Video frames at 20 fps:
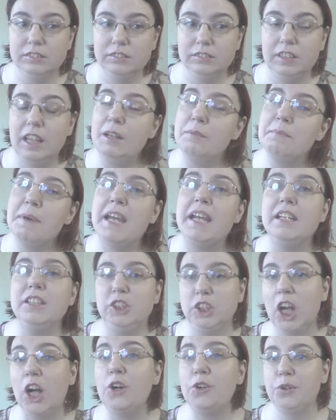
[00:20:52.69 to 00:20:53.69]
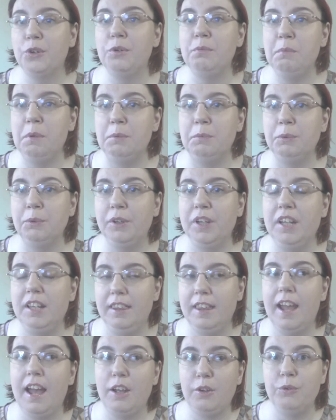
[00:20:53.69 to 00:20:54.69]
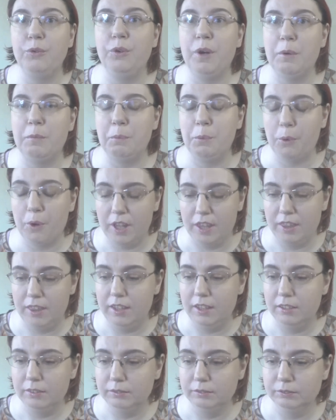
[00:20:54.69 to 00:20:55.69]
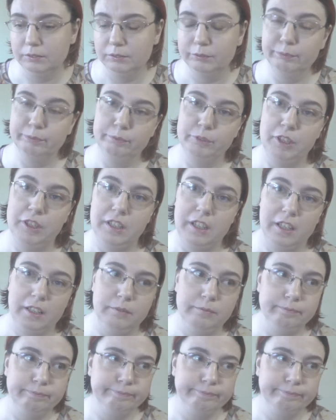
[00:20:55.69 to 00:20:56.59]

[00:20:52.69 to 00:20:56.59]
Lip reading: that's my childhood memory that I grew up with. Sorry.